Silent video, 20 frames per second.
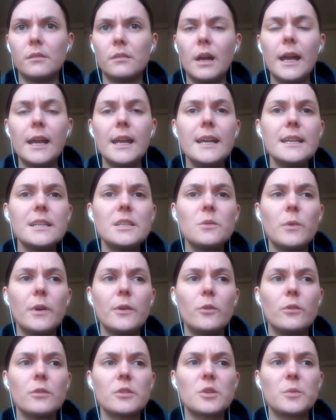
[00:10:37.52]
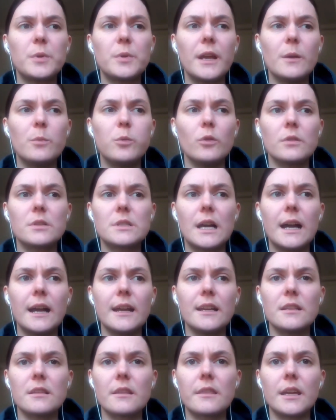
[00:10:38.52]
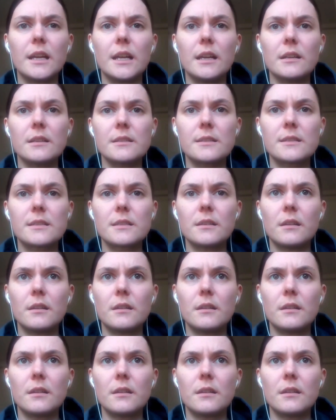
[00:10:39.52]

I hate it when older people die in things.